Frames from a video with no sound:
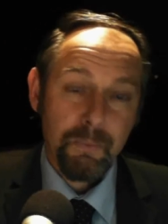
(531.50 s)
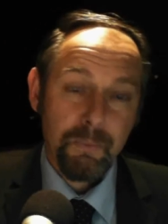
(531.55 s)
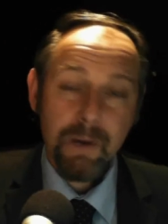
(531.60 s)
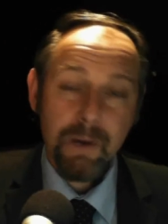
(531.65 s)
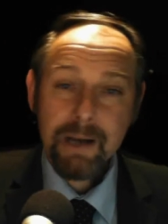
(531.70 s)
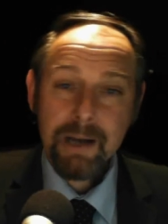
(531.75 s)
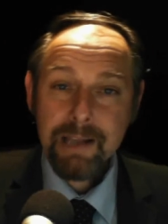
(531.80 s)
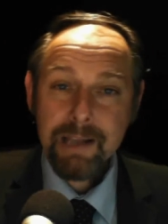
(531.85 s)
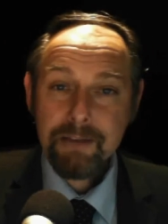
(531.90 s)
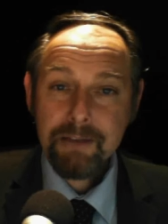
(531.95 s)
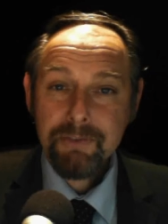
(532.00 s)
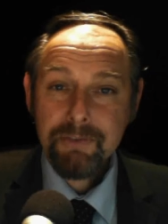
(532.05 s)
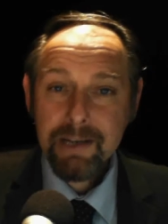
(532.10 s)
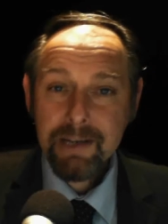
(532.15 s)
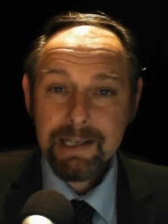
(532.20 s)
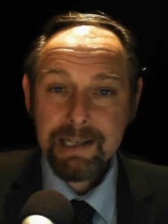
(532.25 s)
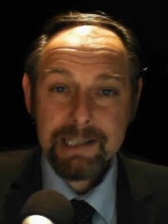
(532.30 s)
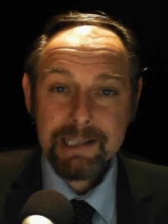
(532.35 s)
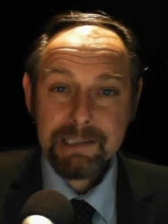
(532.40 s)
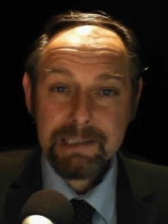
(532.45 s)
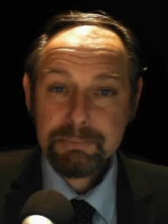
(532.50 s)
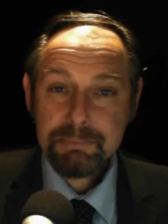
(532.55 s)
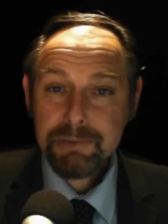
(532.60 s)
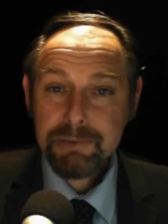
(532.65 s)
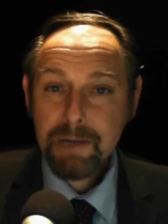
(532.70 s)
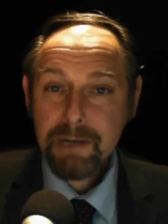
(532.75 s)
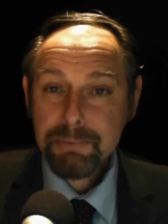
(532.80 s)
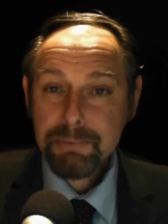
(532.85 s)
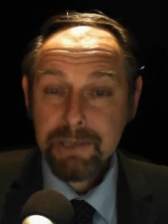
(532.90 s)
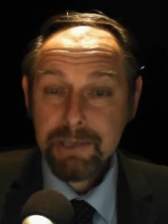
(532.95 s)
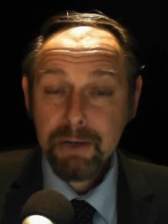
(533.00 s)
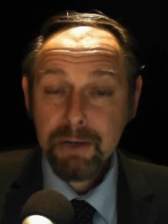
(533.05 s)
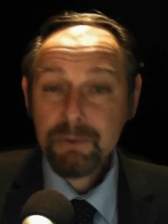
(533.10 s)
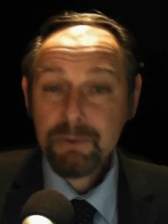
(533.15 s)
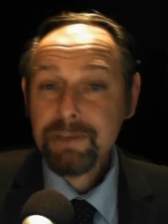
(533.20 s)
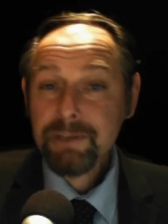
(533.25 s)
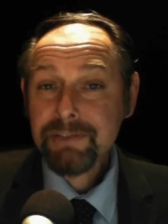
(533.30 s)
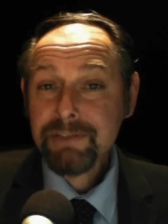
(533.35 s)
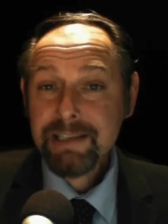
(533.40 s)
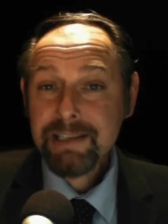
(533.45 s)
why they feel it is appropriate
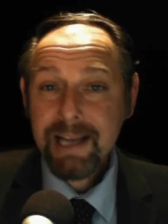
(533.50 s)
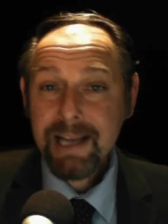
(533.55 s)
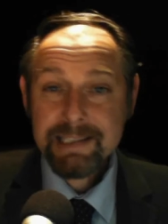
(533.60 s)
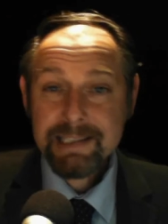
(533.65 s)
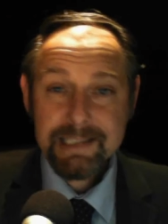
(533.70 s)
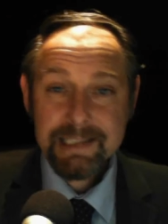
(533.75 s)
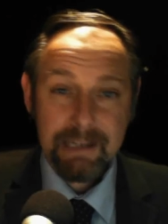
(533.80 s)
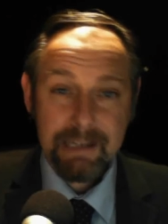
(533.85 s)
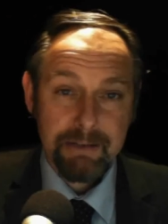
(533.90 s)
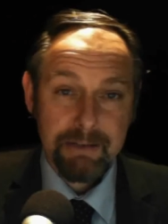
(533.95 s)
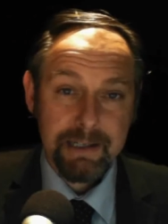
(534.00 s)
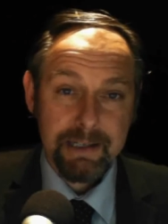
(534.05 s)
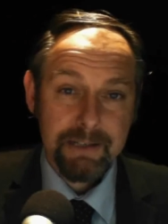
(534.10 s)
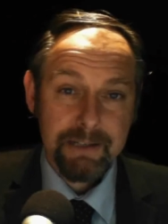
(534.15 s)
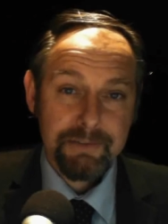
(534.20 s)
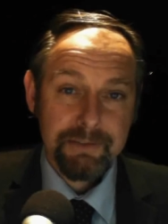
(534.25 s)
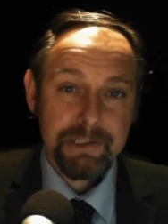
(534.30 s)
or even necessary